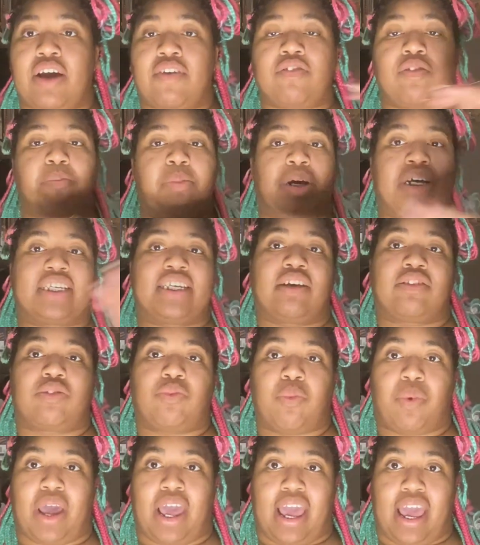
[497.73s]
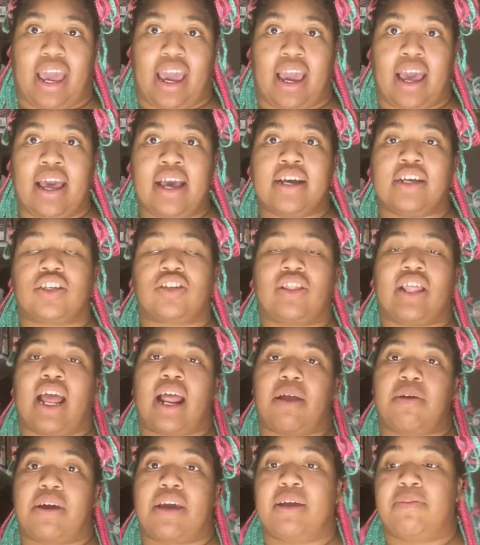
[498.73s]
of the books out the way so
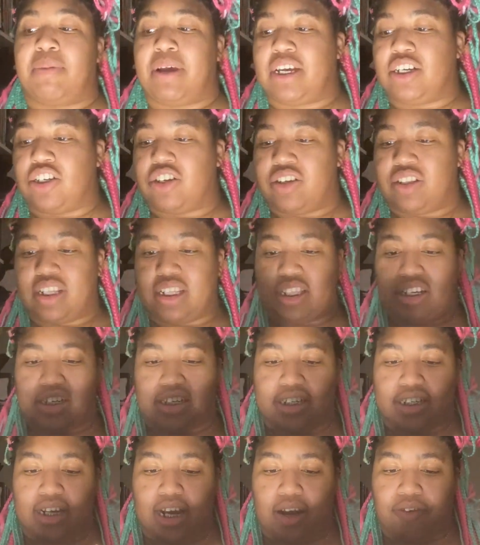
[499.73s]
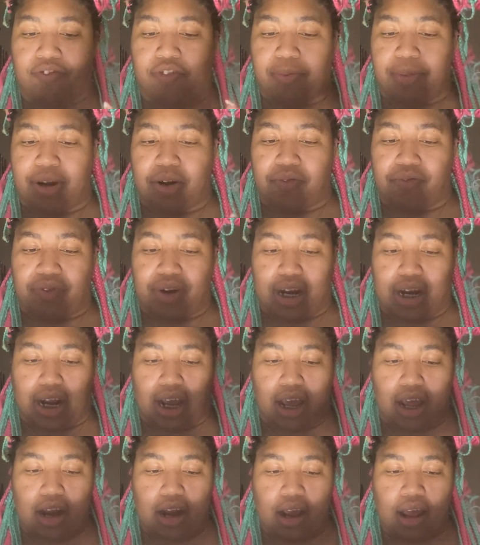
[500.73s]
that I can make sure that there's time for me to read
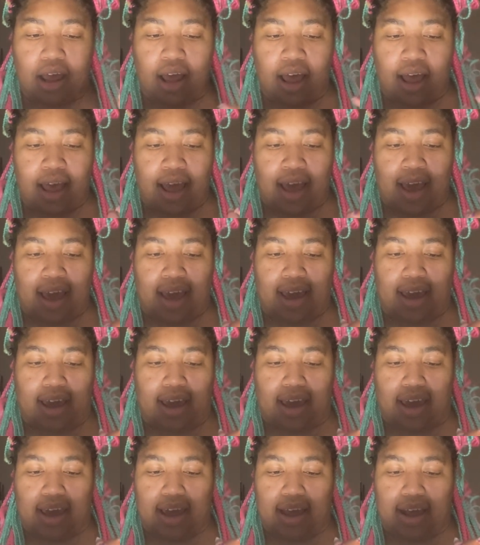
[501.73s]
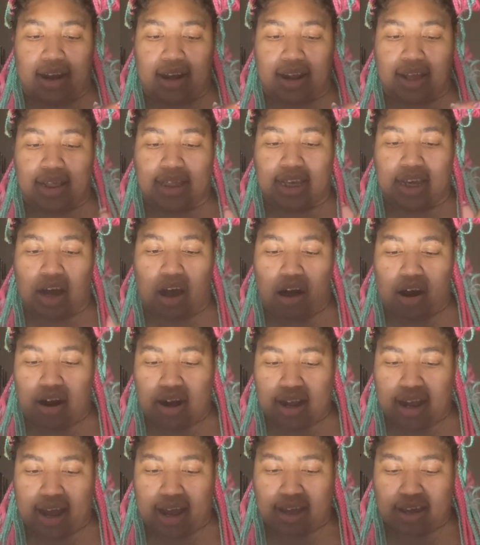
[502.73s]
it. And the
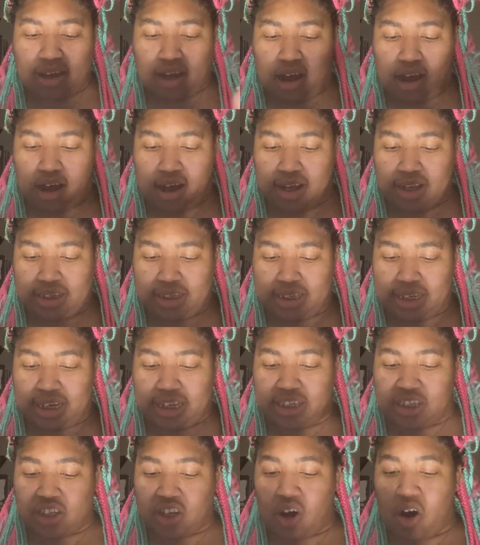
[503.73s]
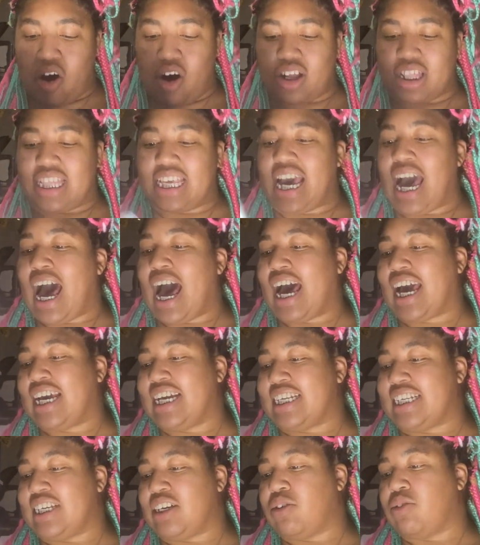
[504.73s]
arc I got is called The
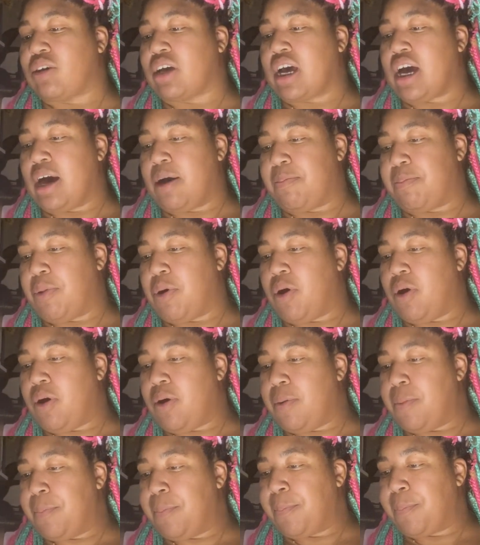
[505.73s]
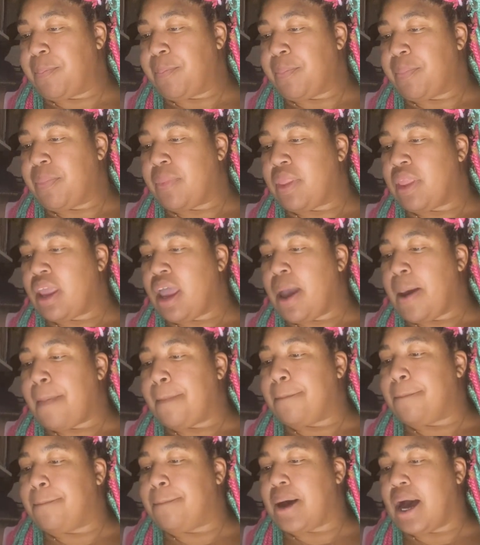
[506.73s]
Ideal Couple
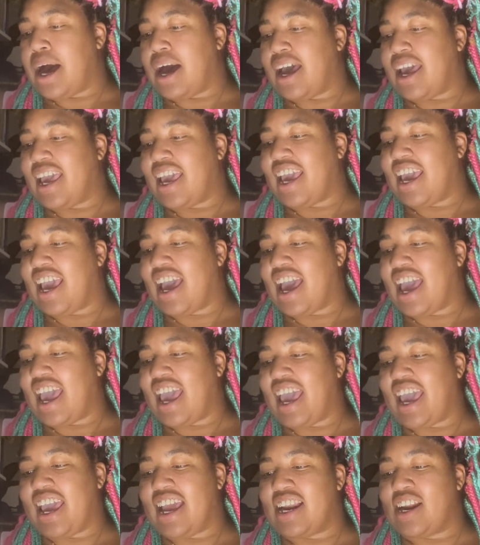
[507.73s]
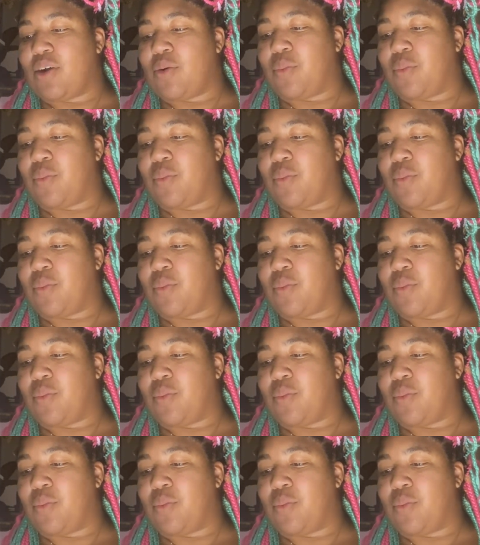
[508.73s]
by Anna